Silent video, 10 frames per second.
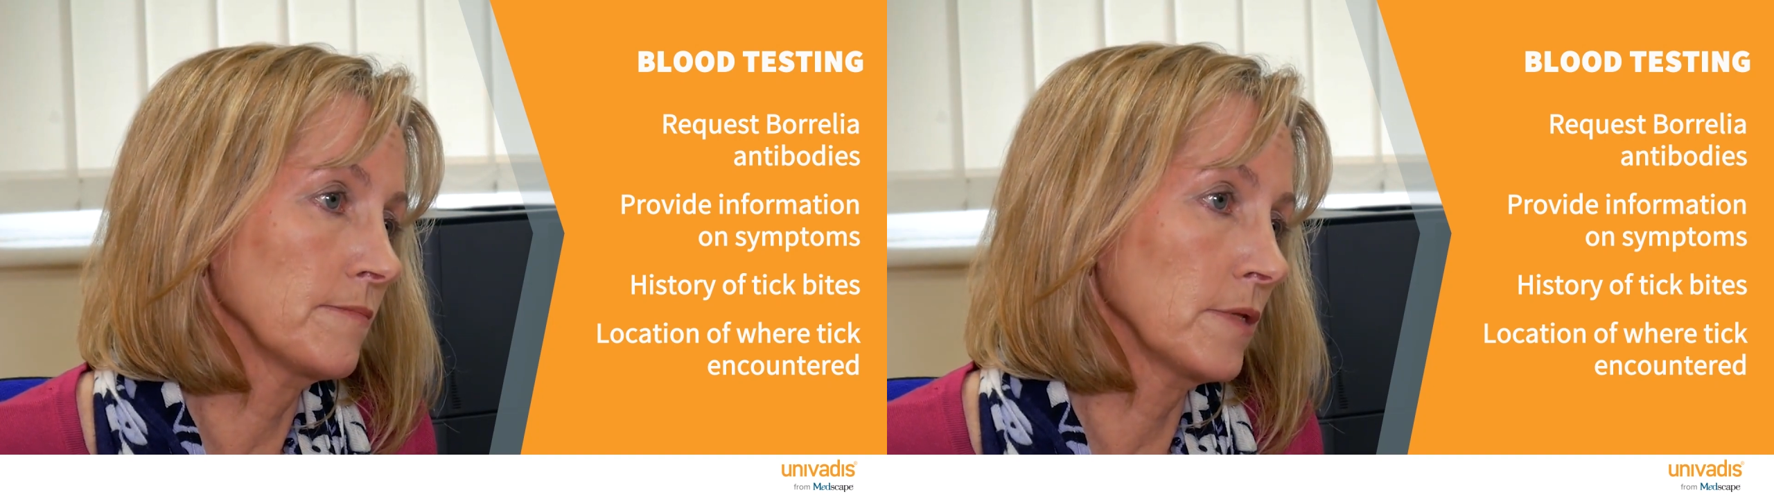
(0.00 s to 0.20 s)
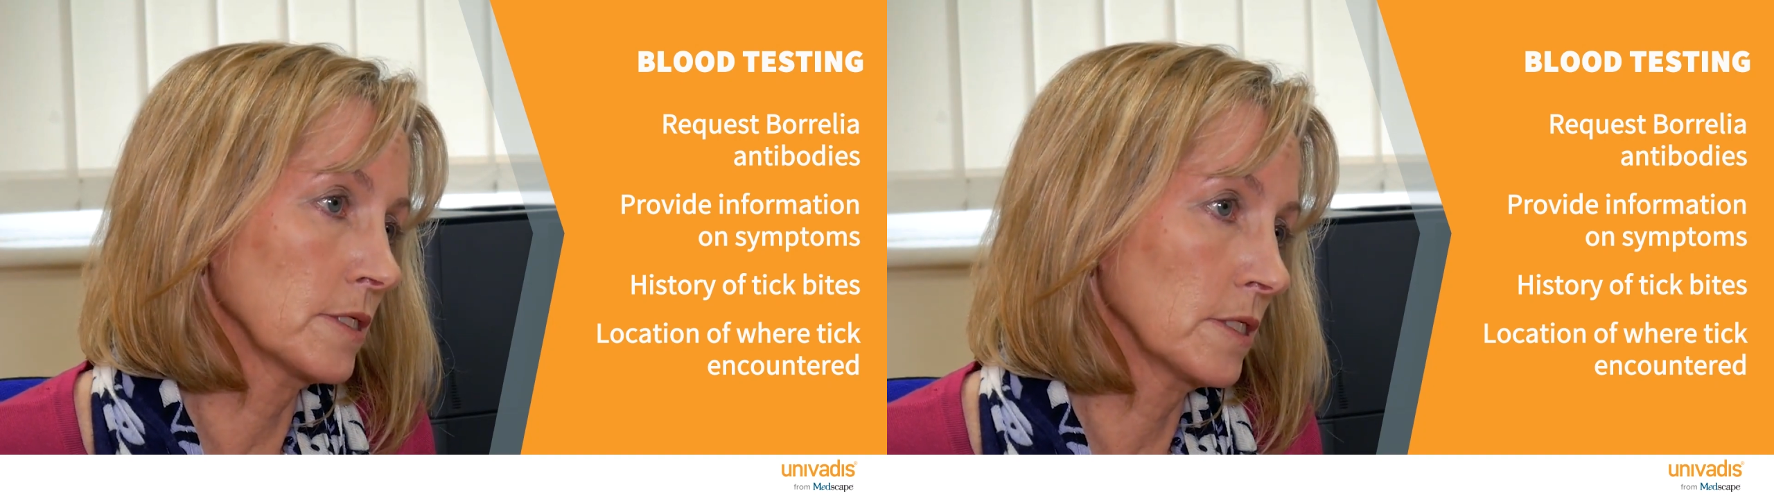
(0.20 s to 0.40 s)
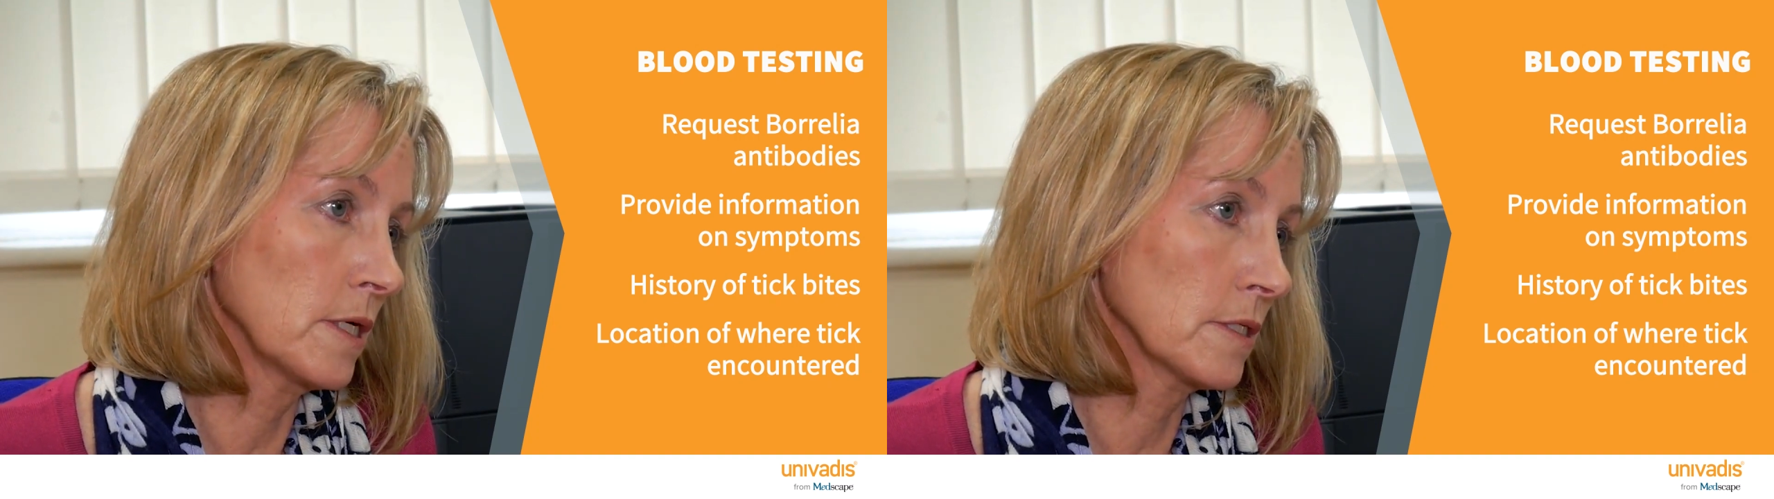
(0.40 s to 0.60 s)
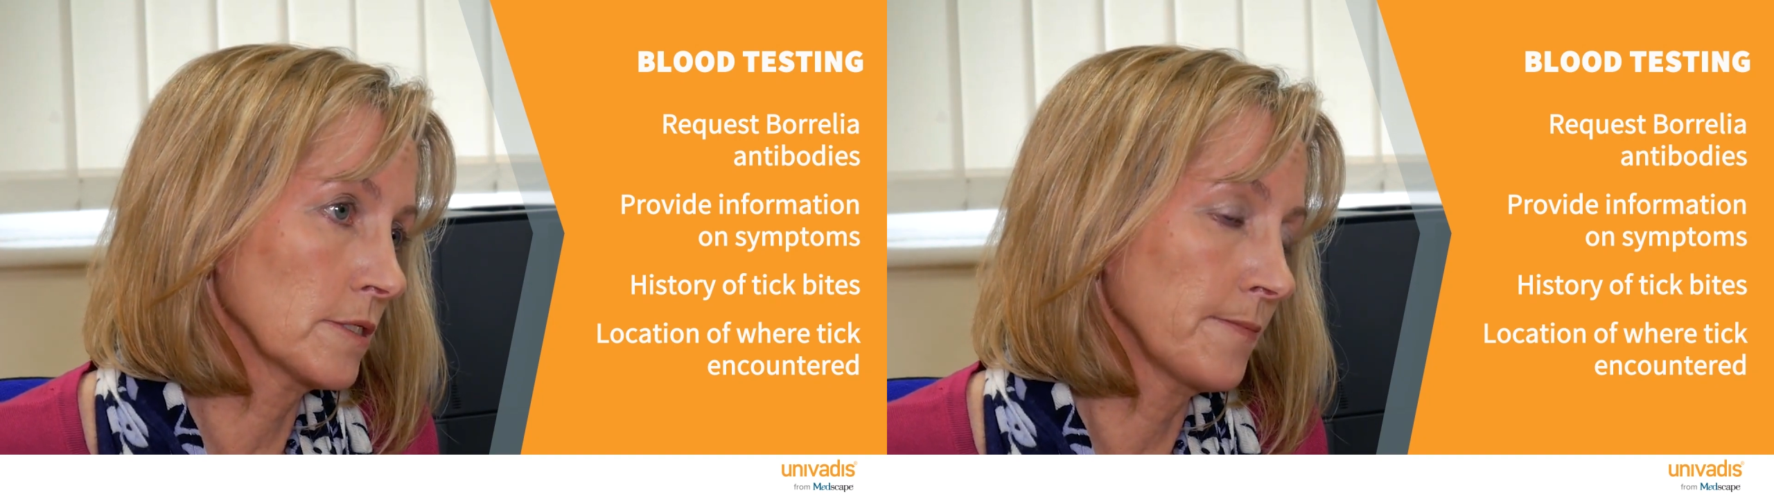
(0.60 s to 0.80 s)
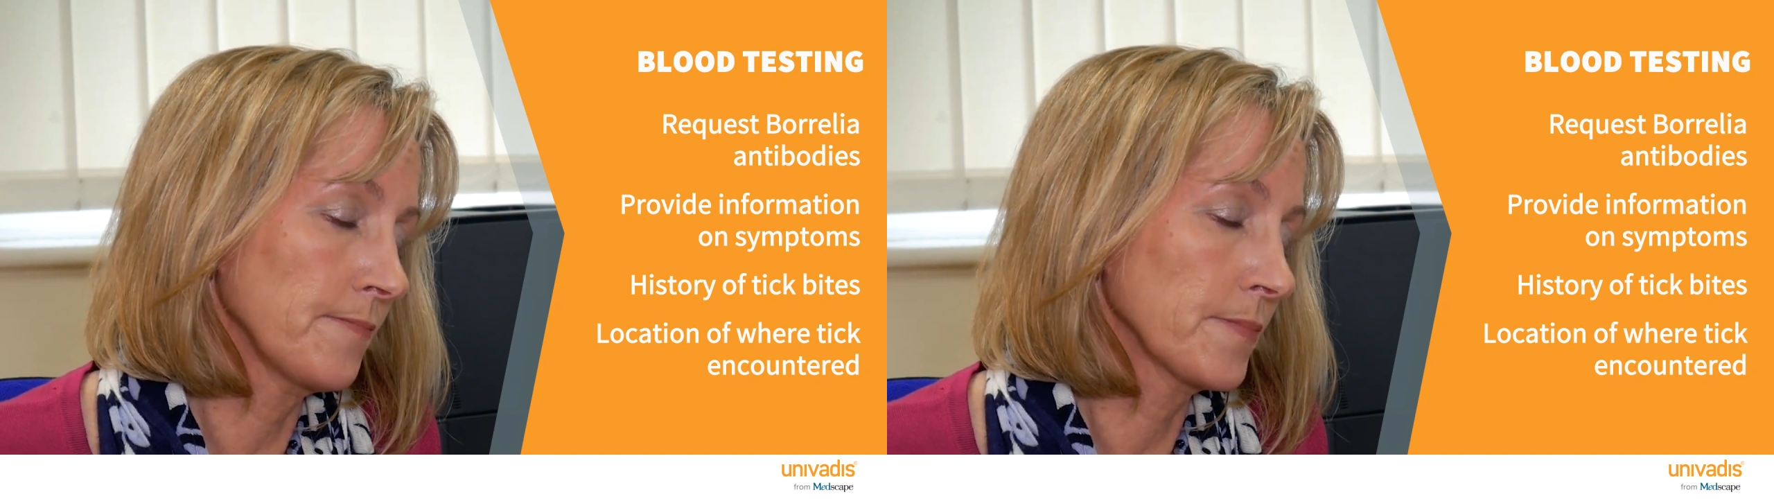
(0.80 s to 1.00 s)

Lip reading: blood test.